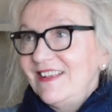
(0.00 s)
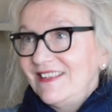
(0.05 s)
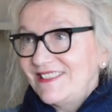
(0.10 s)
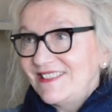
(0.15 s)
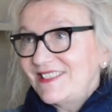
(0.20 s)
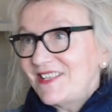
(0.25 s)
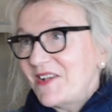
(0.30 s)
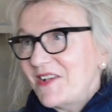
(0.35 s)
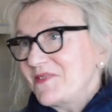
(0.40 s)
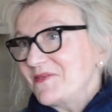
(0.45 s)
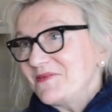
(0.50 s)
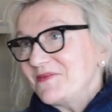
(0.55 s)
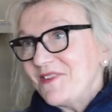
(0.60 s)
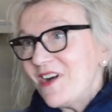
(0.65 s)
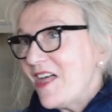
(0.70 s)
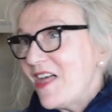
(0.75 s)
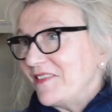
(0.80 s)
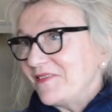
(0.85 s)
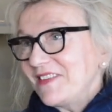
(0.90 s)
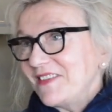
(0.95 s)
and so
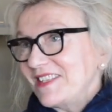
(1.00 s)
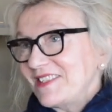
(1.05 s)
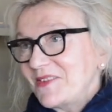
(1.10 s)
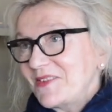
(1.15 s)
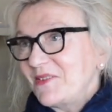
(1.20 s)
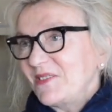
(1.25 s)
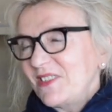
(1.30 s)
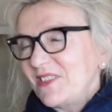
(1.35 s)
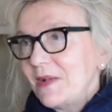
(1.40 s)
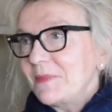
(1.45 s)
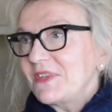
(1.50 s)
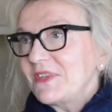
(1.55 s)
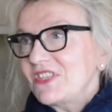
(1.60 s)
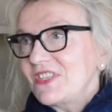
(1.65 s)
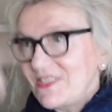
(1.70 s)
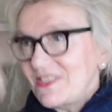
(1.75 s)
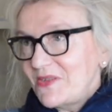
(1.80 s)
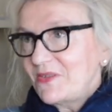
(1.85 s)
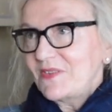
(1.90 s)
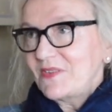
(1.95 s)
Olive gets older. I mean,
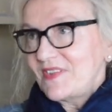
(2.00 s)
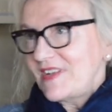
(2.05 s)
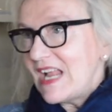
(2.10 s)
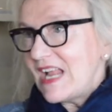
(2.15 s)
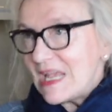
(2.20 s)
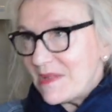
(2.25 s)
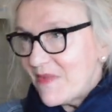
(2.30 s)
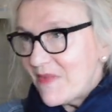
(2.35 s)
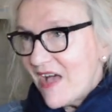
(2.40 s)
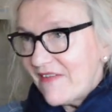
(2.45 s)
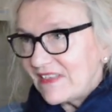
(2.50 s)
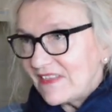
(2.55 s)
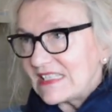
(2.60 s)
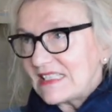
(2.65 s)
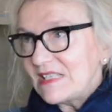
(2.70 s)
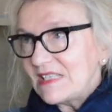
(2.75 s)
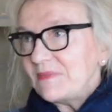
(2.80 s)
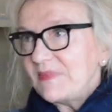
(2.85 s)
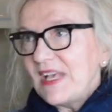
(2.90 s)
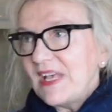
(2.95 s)
she's older than I am,
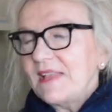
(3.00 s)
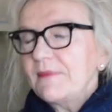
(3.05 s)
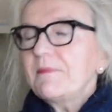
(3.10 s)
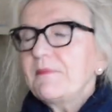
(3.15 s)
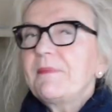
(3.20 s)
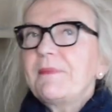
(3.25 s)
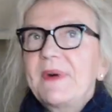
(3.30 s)
obviously, but yeah.